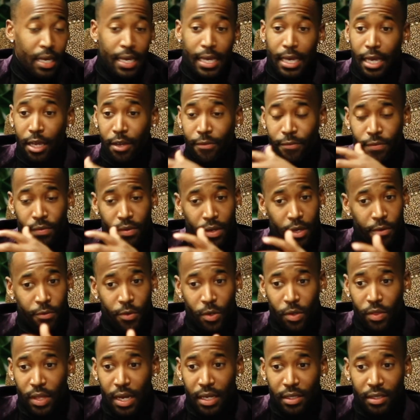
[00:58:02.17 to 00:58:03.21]
If
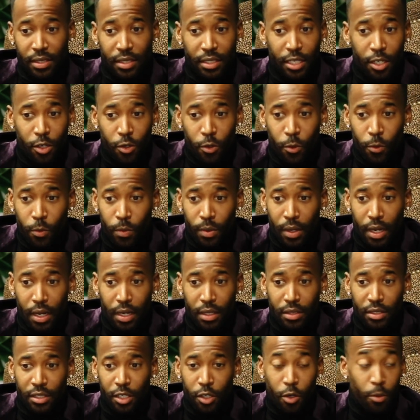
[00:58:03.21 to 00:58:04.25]
you're that
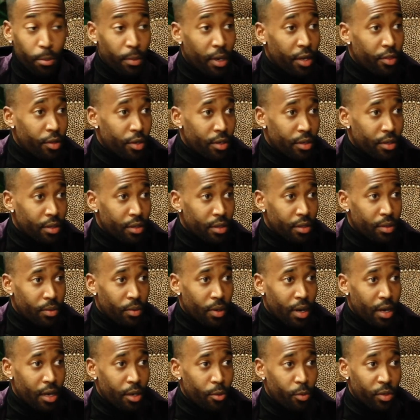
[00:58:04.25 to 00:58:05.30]
single mother,
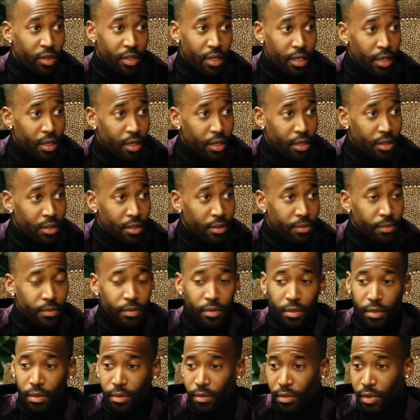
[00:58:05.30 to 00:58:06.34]
right, with kids,
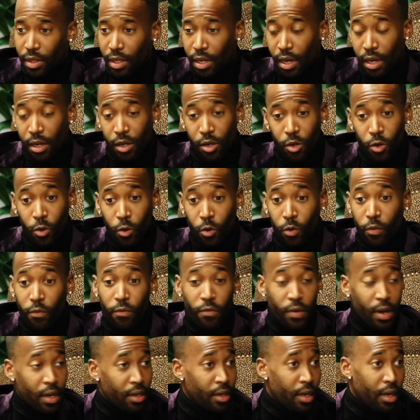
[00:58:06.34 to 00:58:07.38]
okay, cool.
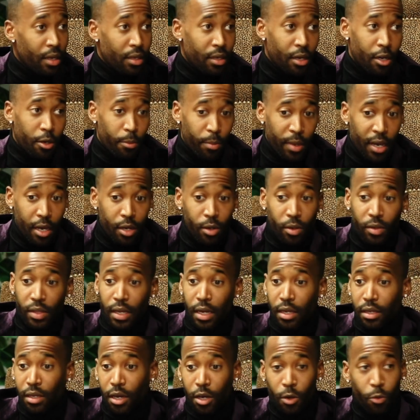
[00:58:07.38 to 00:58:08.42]
Find that young man or
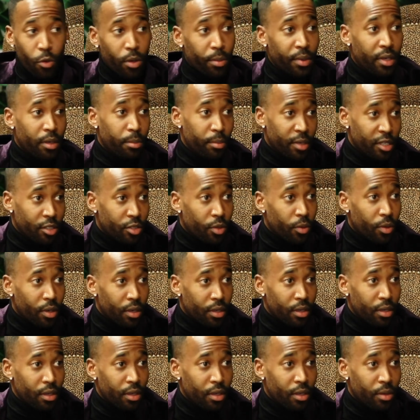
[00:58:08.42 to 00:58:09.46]
that young woman a mentor,
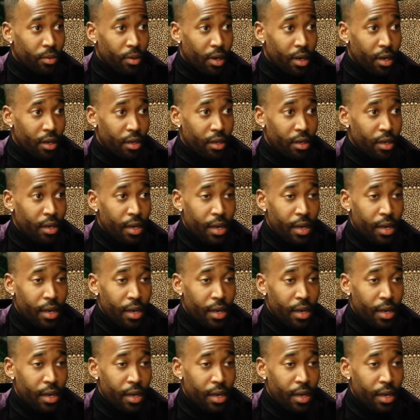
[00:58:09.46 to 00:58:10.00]
right?